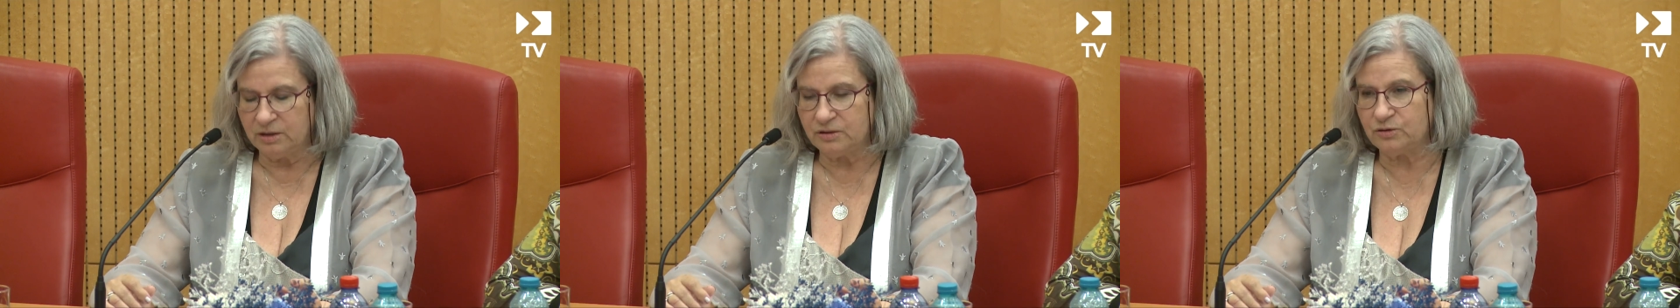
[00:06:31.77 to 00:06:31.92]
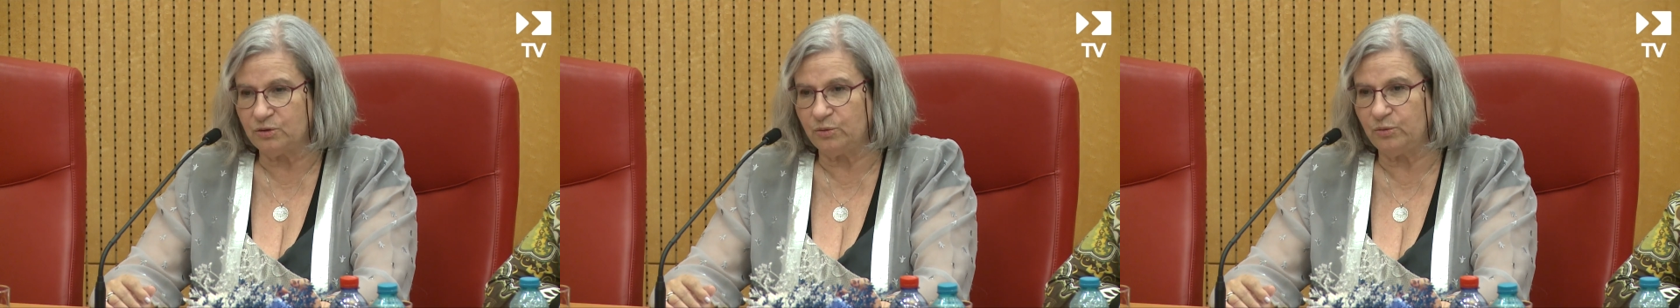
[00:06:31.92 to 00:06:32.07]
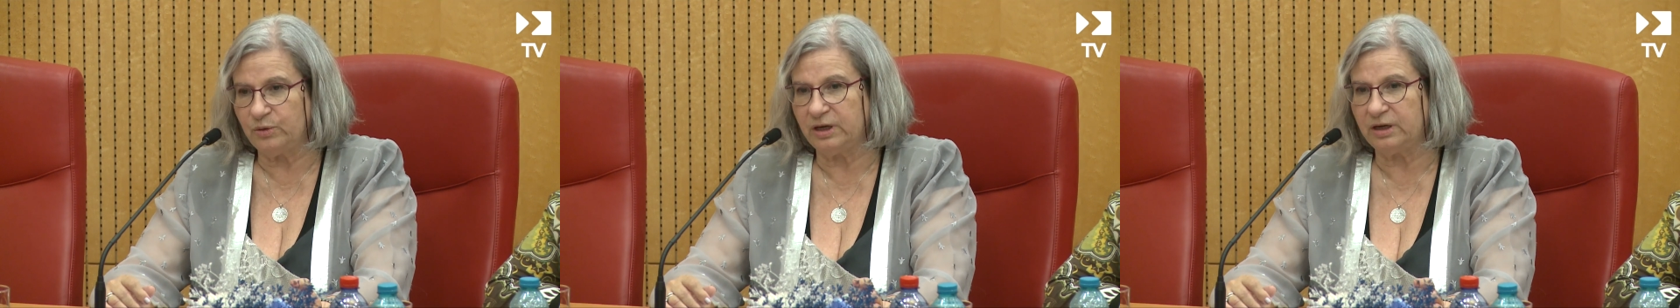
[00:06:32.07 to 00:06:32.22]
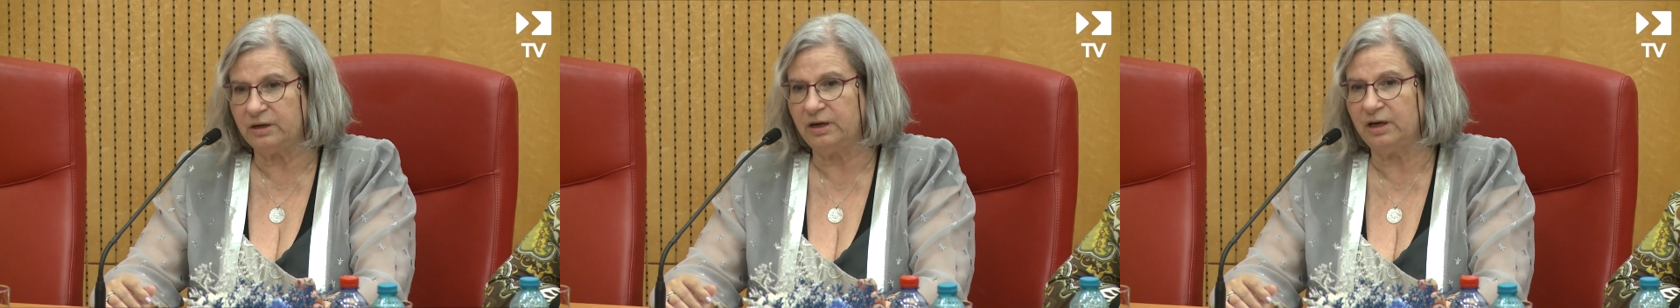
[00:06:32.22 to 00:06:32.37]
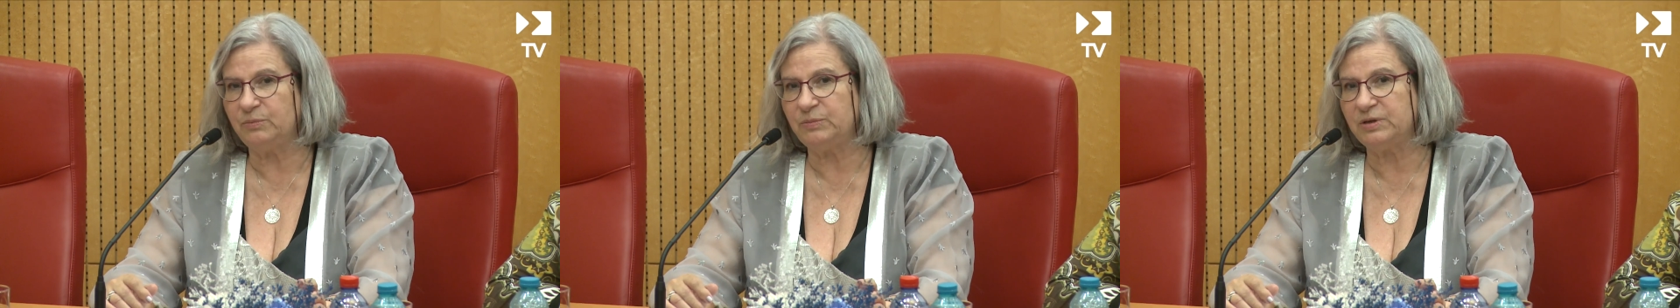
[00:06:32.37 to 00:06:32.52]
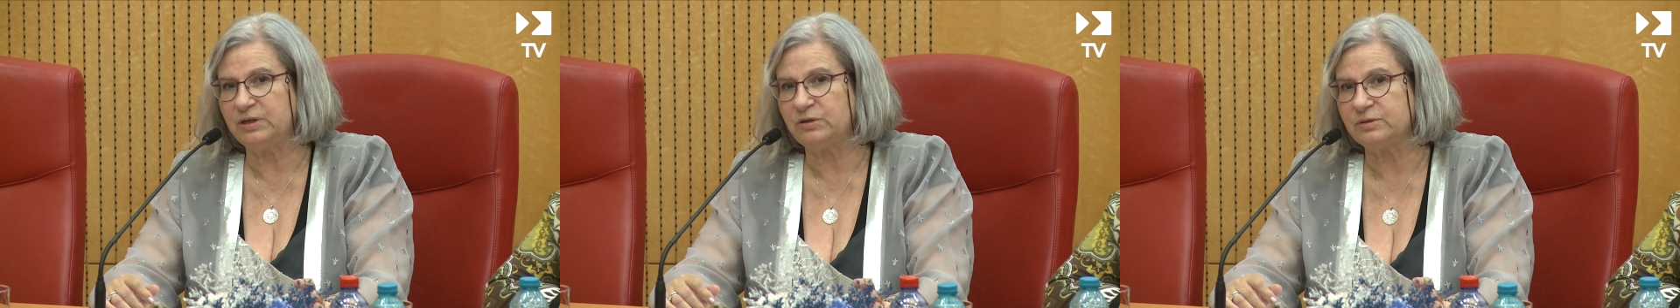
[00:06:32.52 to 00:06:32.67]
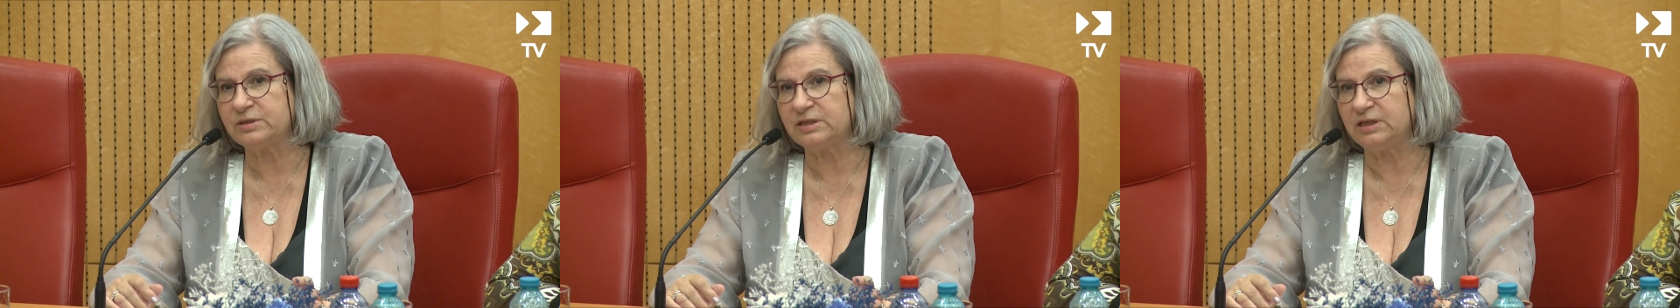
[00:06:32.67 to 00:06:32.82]
So we are
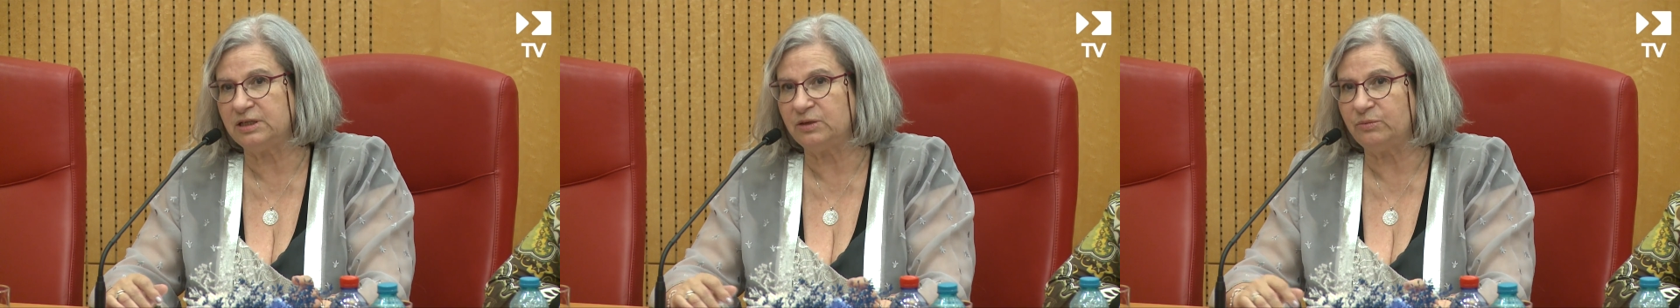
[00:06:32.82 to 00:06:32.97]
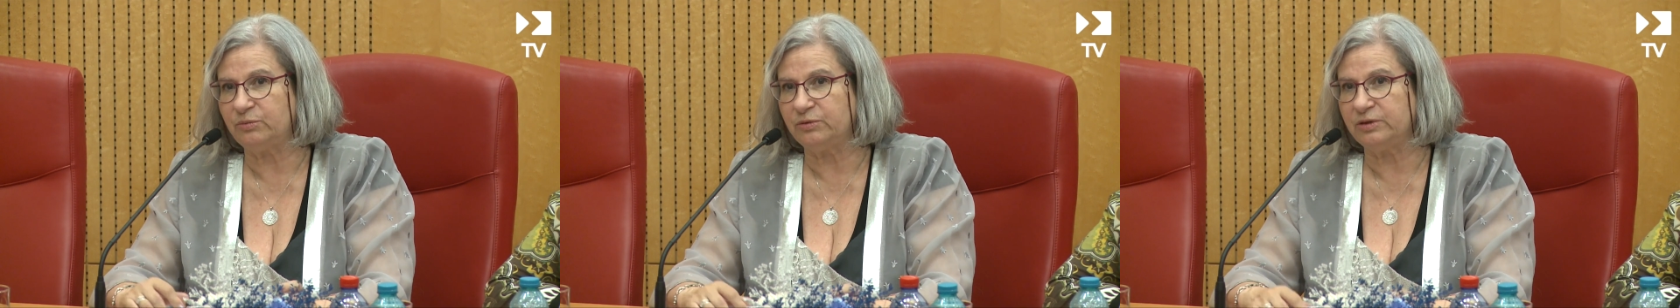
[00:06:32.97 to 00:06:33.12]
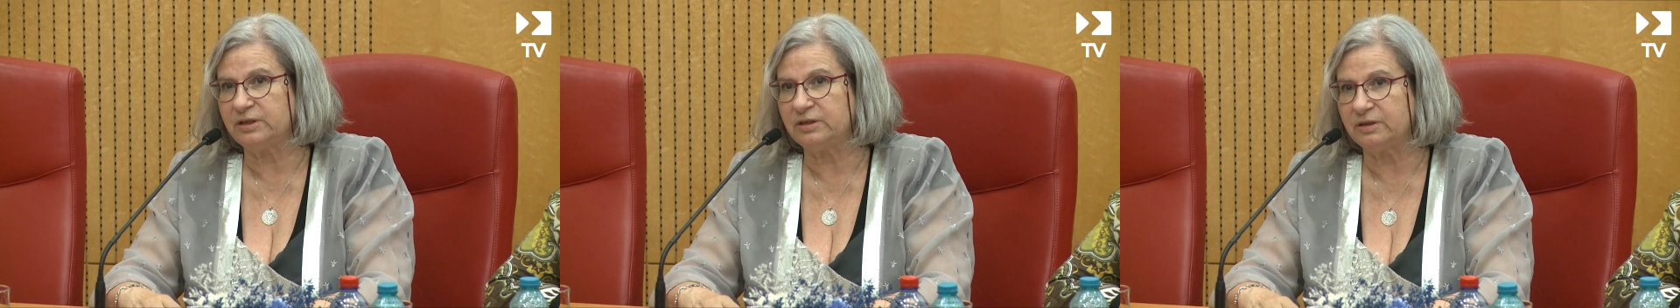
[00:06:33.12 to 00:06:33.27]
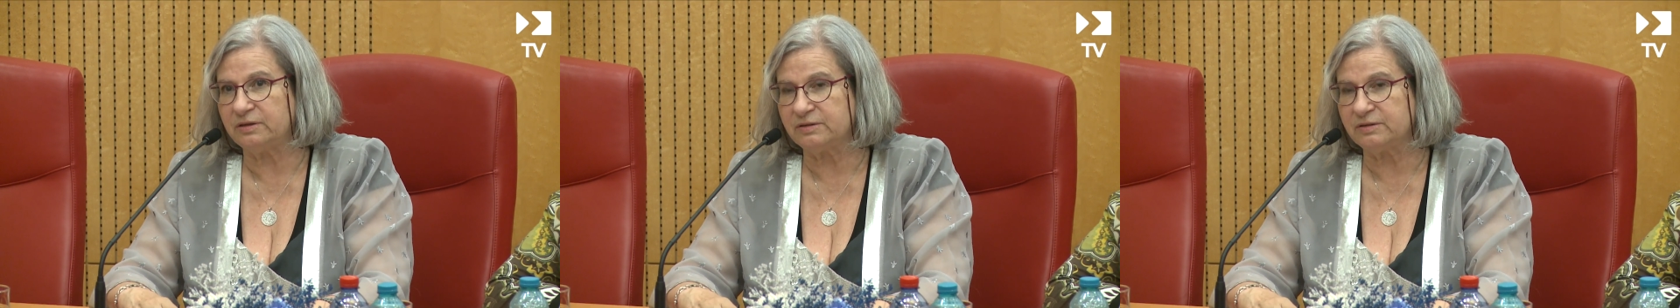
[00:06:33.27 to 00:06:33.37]
happy to celebrate